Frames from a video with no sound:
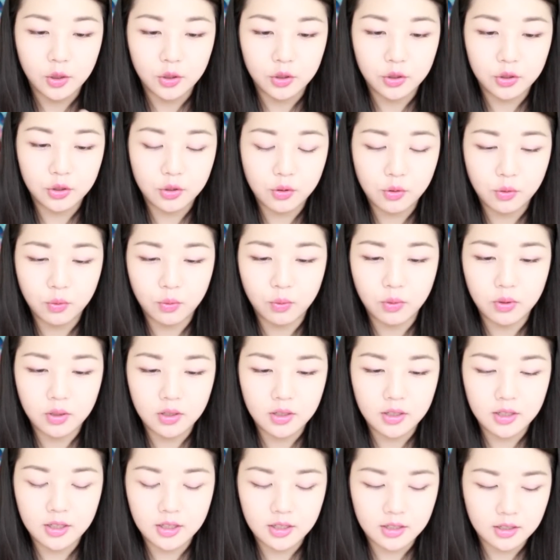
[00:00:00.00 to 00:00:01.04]
So
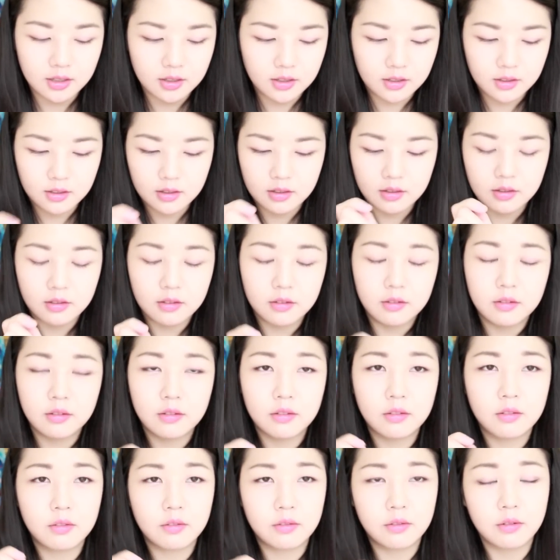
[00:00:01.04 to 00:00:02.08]

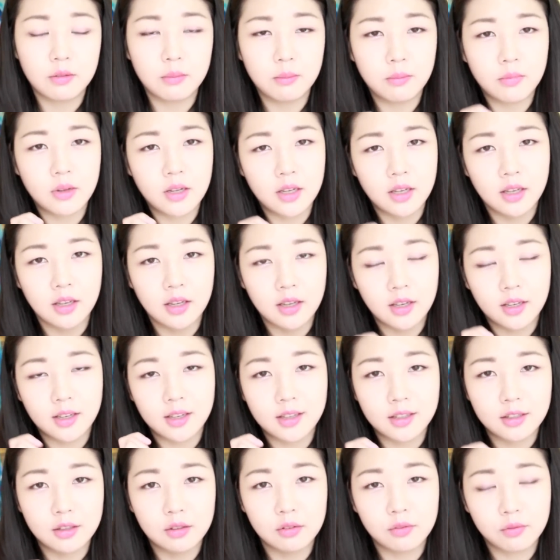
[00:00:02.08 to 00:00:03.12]
from my, I
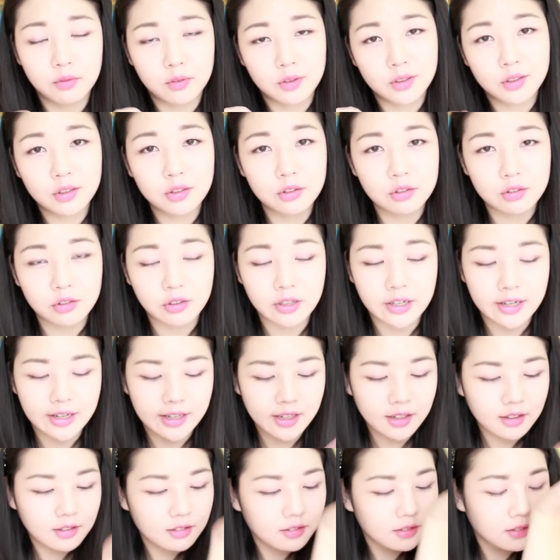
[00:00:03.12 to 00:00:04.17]
guess, first
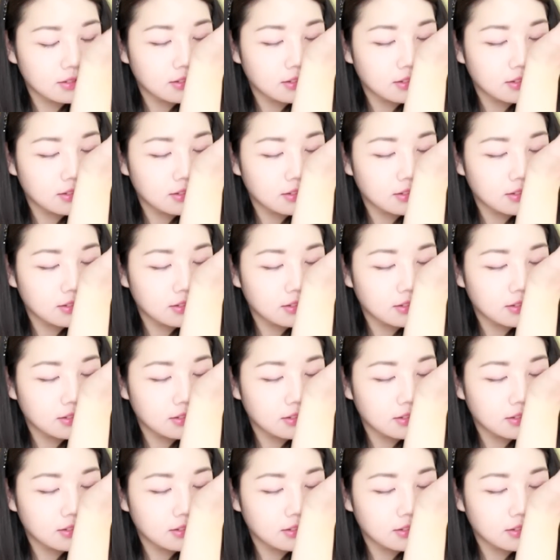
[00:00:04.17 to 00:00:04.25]
try,